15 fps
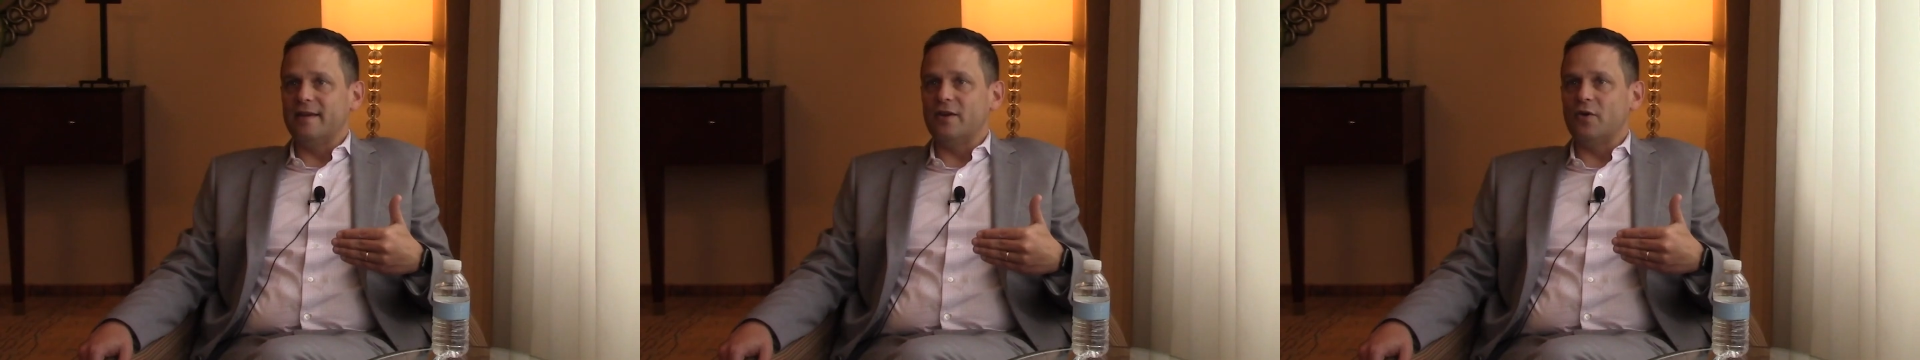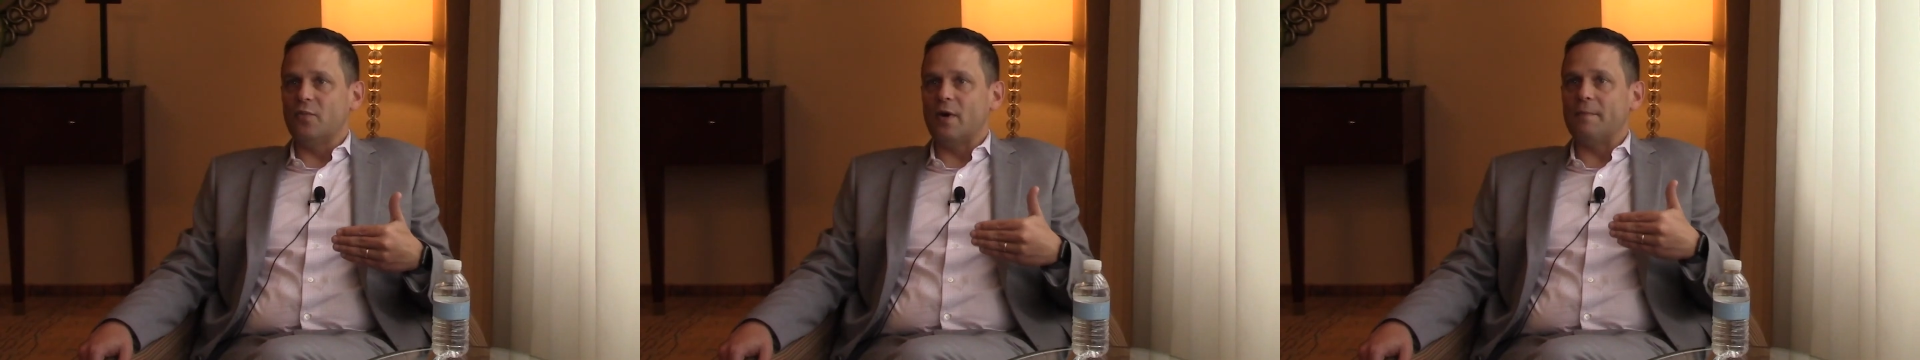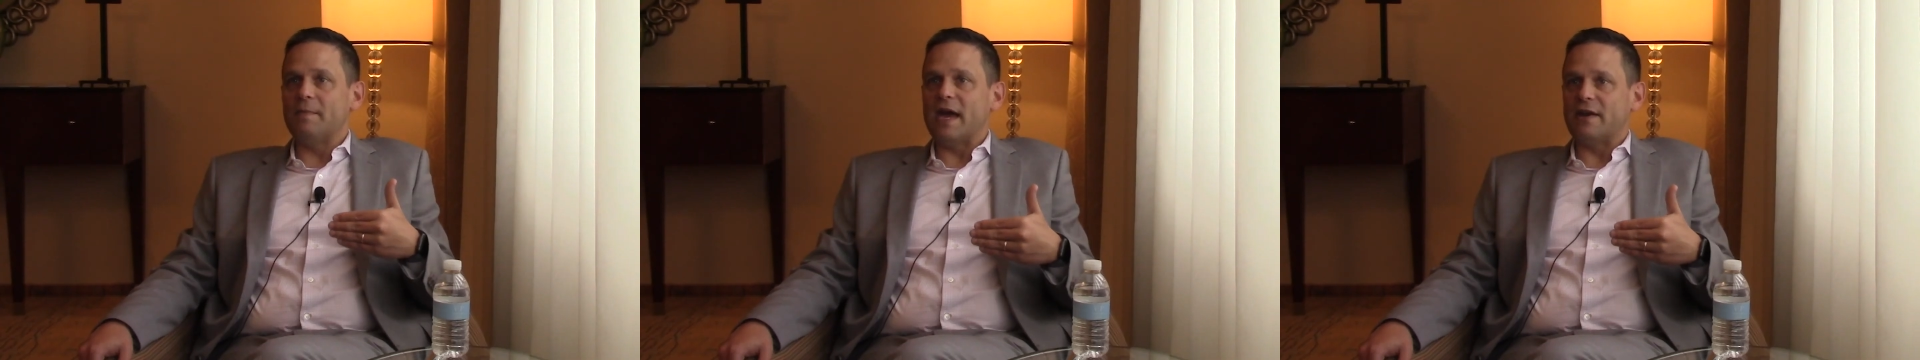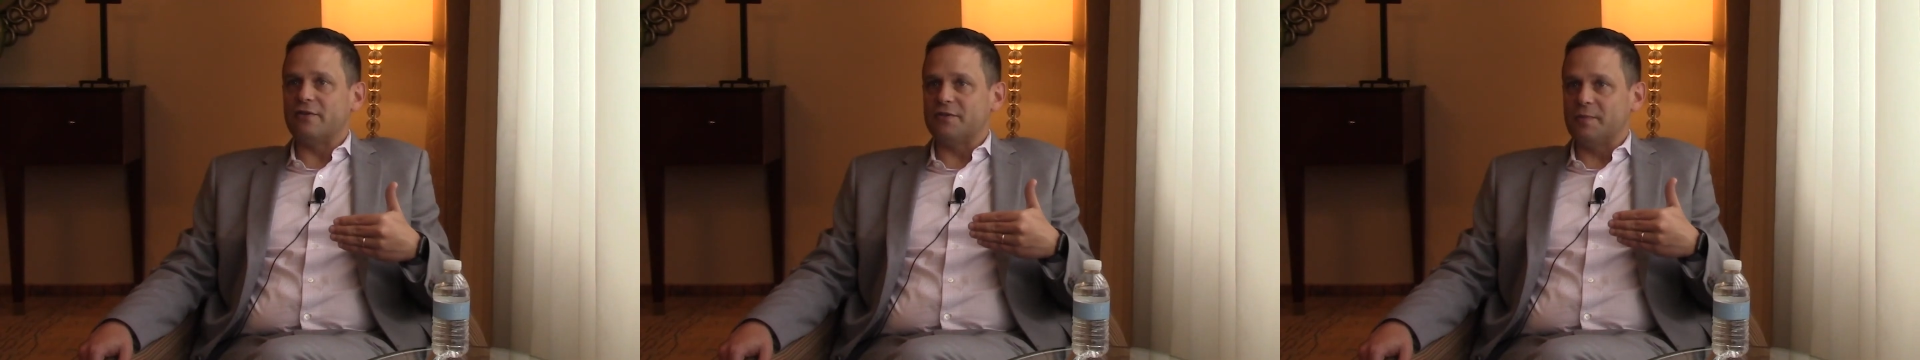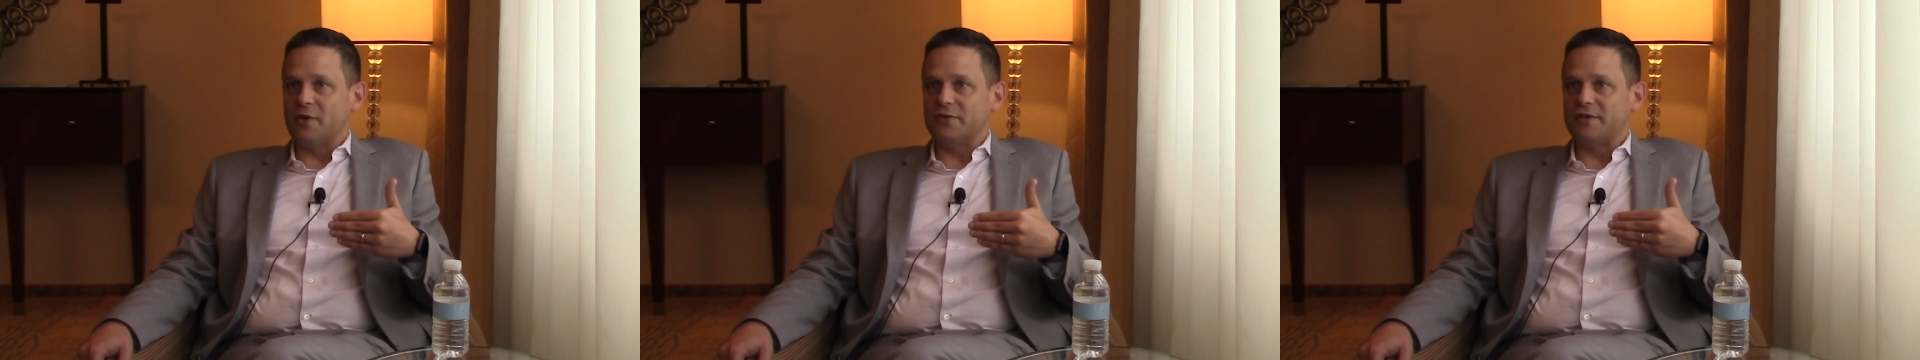You know, what
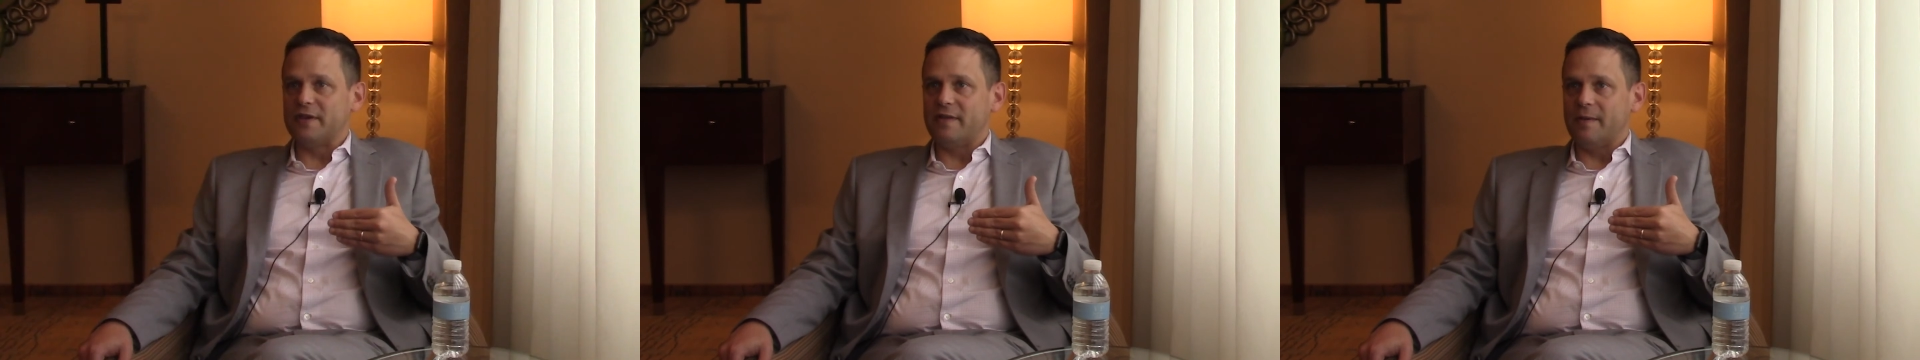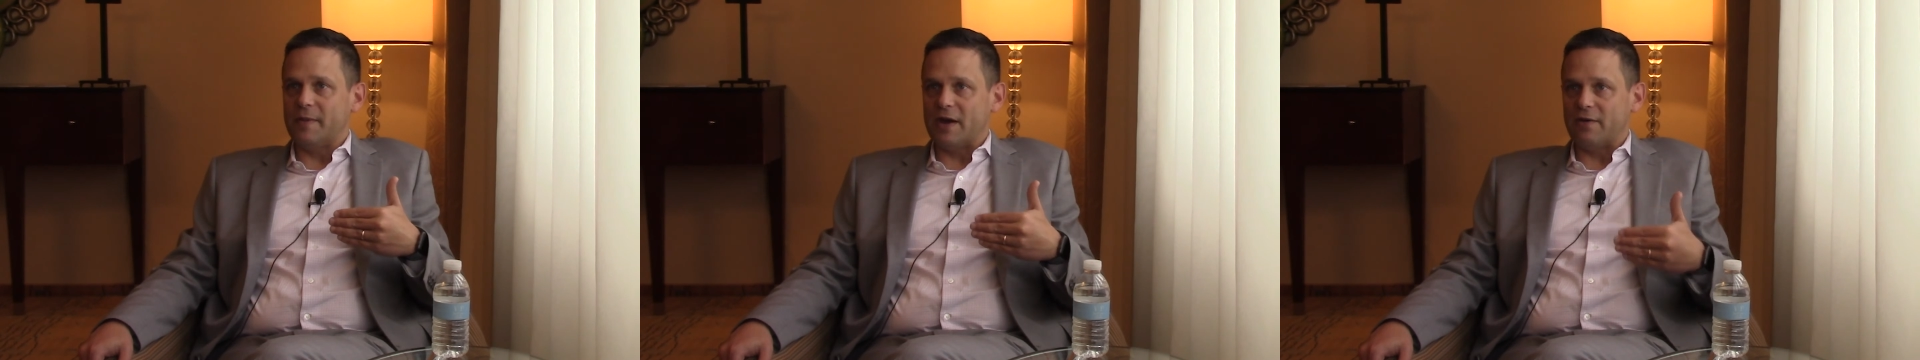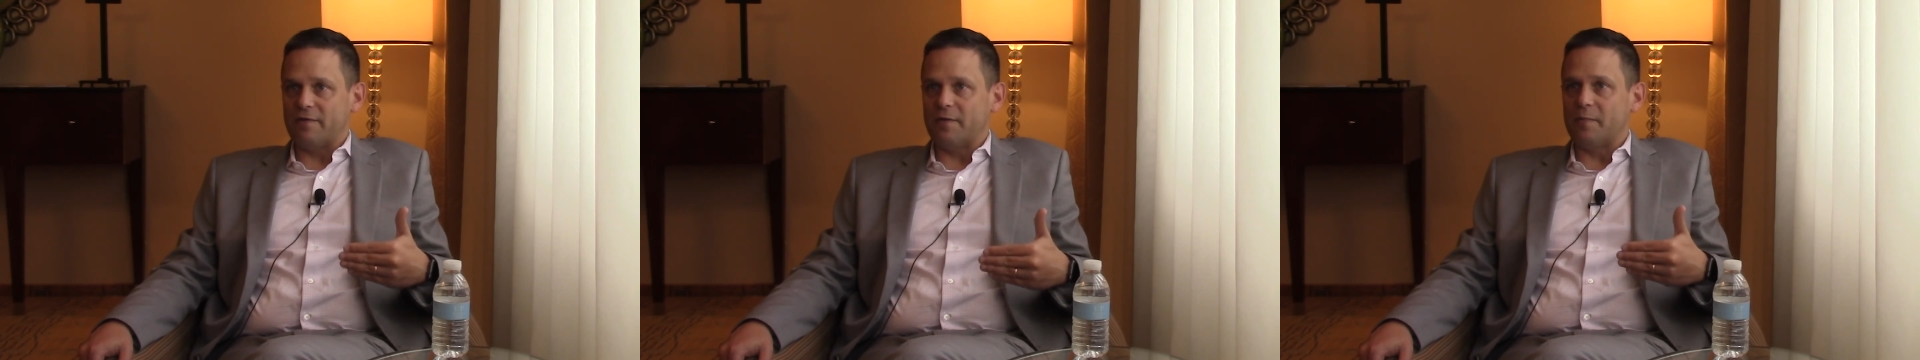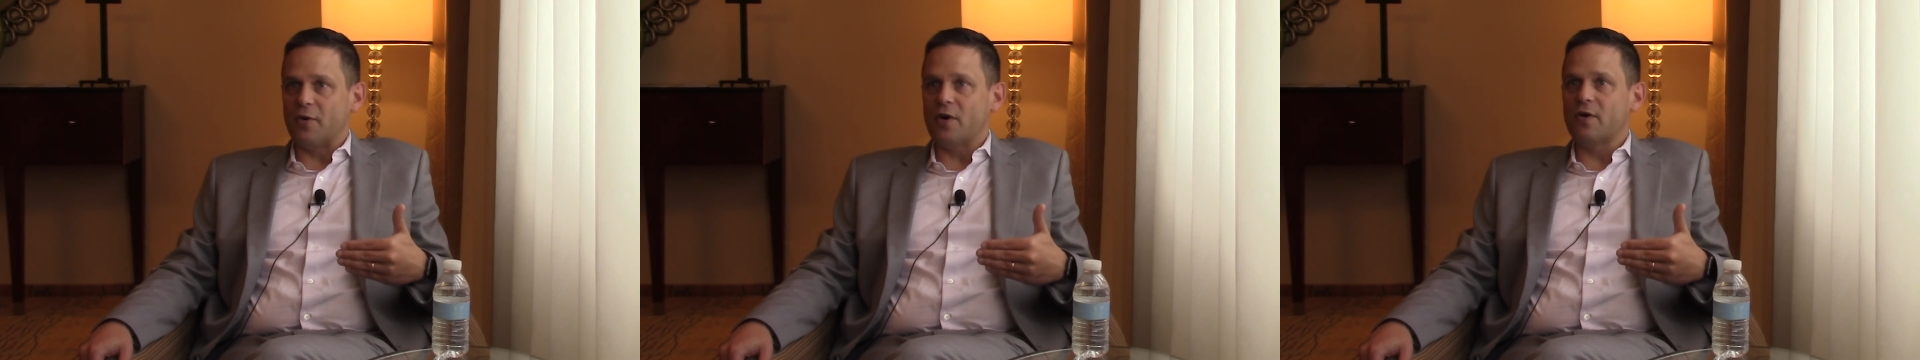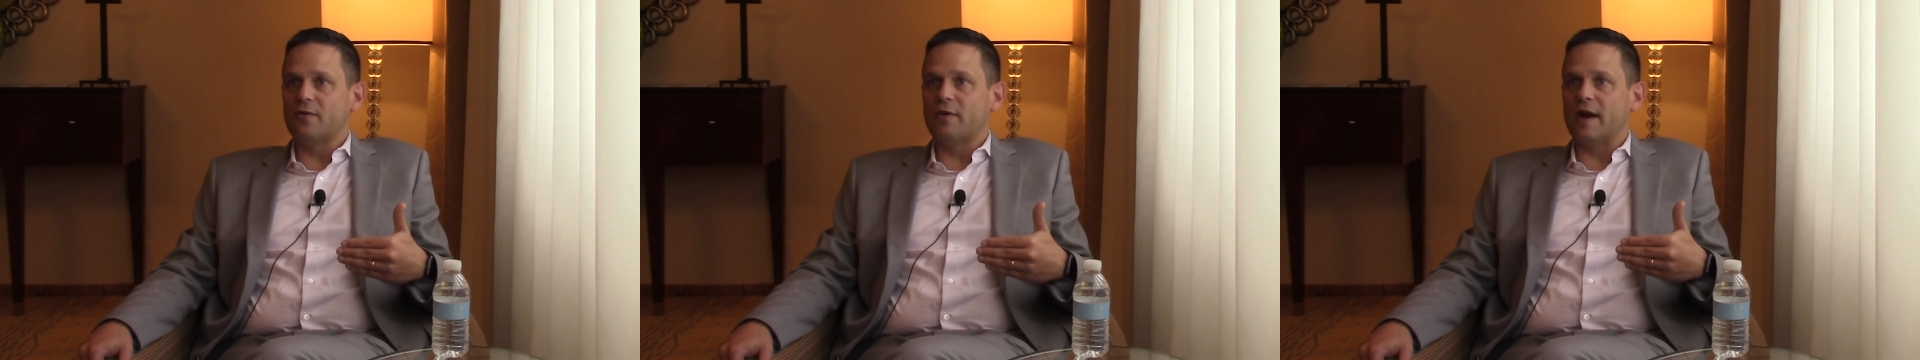matters most to them out of
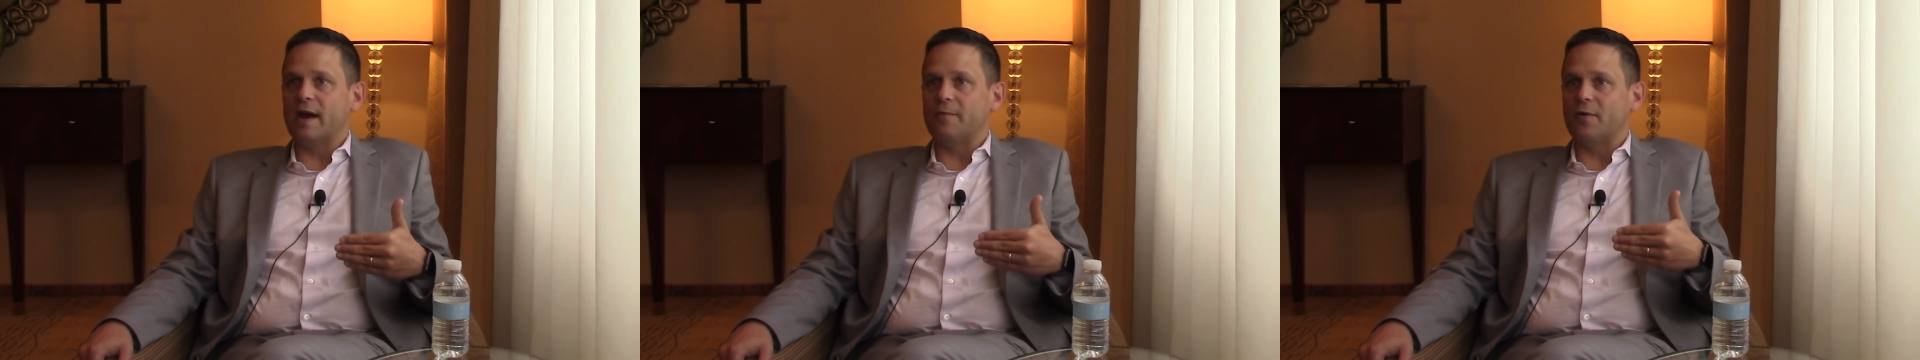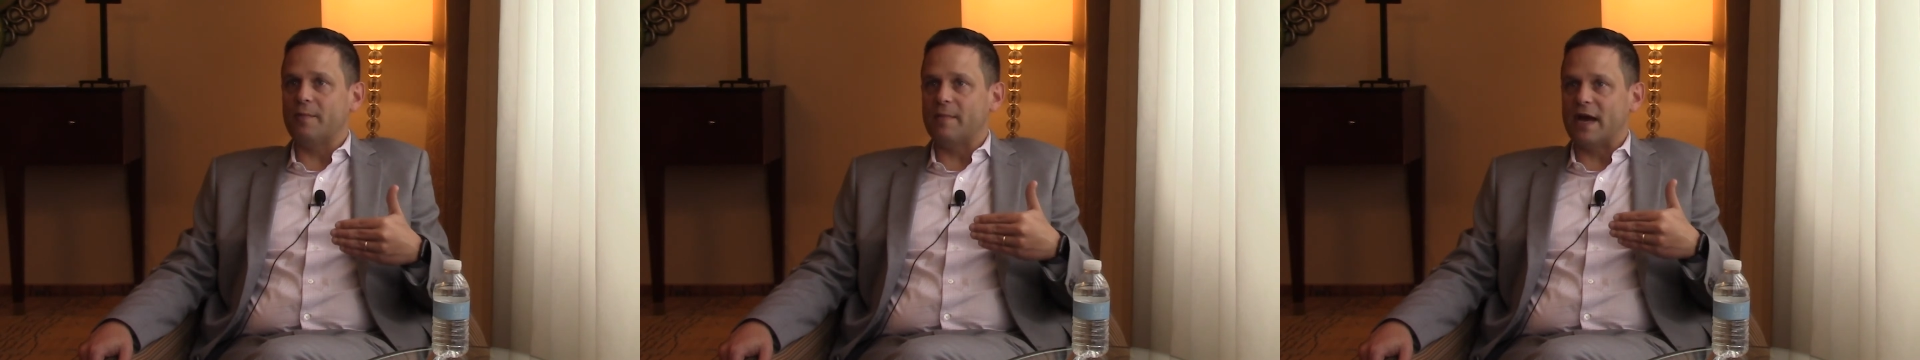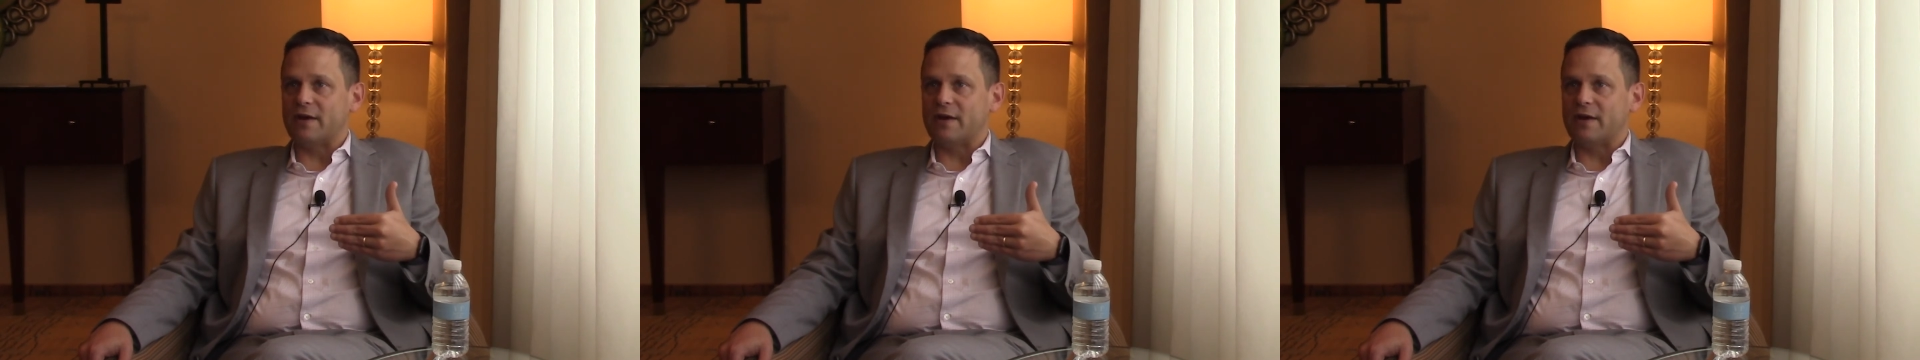a program,